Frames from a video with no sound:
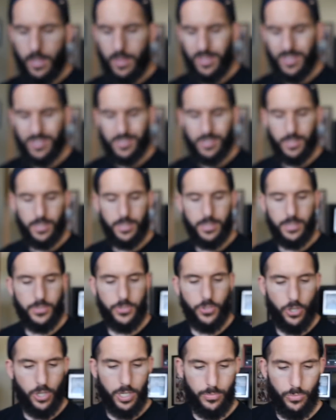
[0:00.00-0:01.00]
This
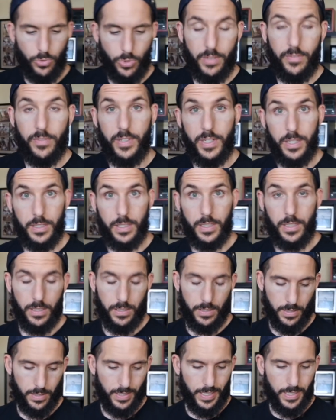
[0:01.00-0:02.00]
is caramel and vanilla
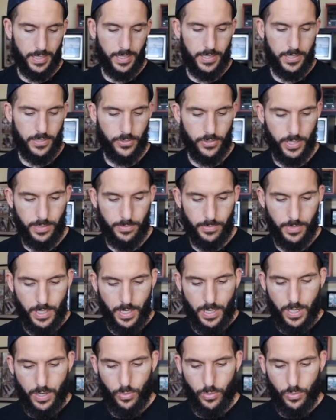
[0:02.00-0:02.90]
light ice cream